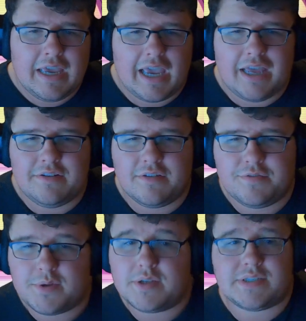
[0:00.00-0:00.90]
And
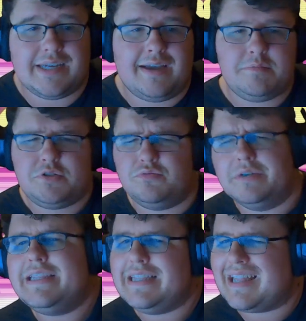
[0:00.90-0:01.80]
for those times you
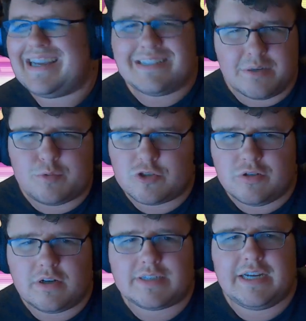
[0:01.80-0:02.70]
really like someone's
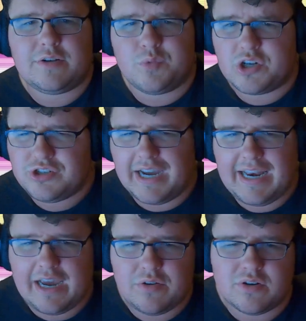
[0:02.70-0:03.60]
crosshair and want to try it
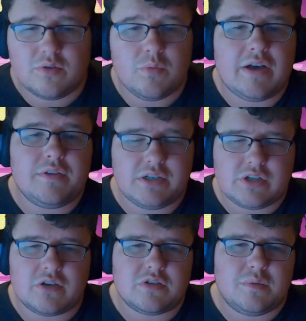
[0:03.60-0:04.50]
out, well, there's
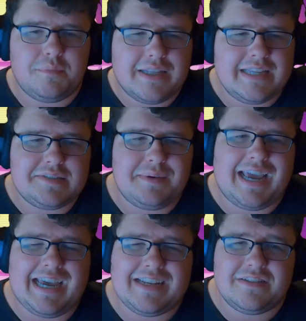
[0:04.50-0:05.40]
also a button that's been
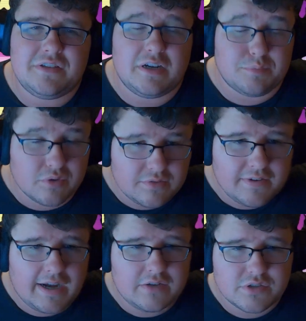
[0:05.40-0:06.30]
added to their
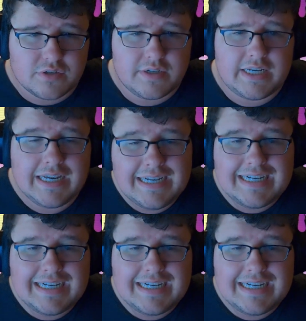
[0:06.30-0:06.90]
profile screen